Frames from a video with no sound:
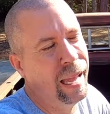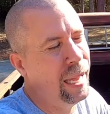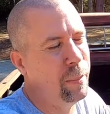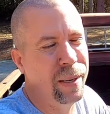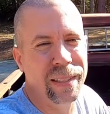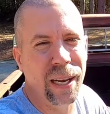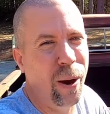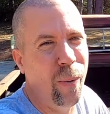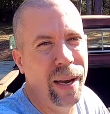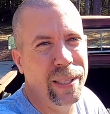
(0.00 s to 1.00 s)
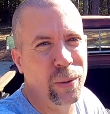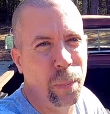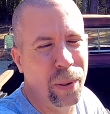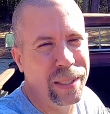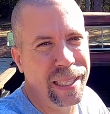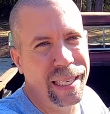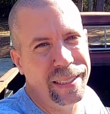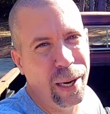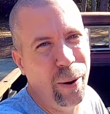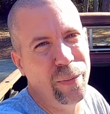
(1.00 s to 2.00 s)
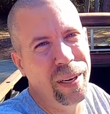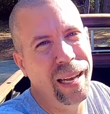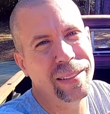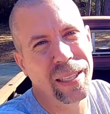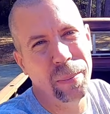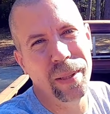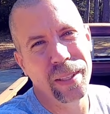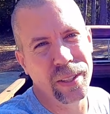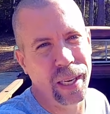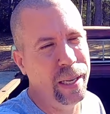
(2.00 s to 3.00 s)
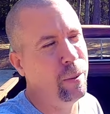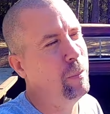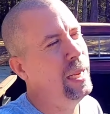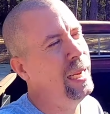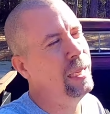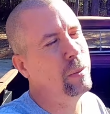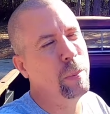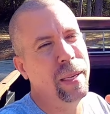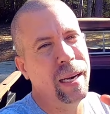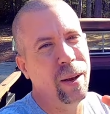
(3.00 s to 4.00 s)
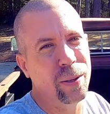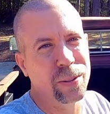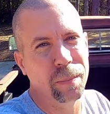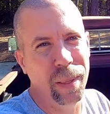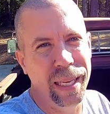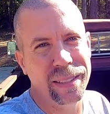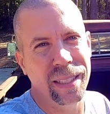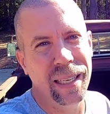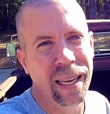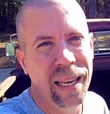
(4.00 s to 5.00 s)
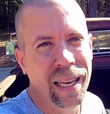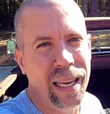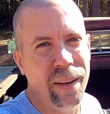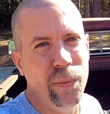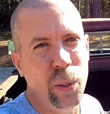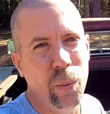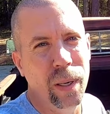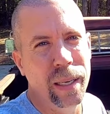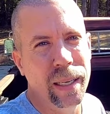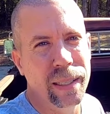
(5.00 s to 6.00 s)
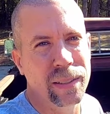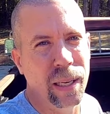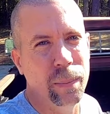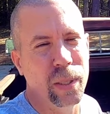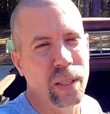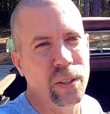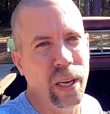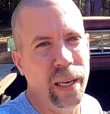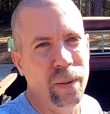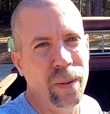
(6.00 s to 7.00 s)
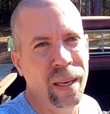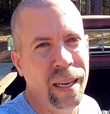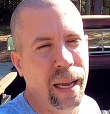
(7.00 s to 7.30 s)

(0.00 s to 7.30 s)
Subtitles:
Hey, but as always, we appreciate y'all. If you're not subbed to the channel, man, it would be an awesome blessing if you would sub to the channel.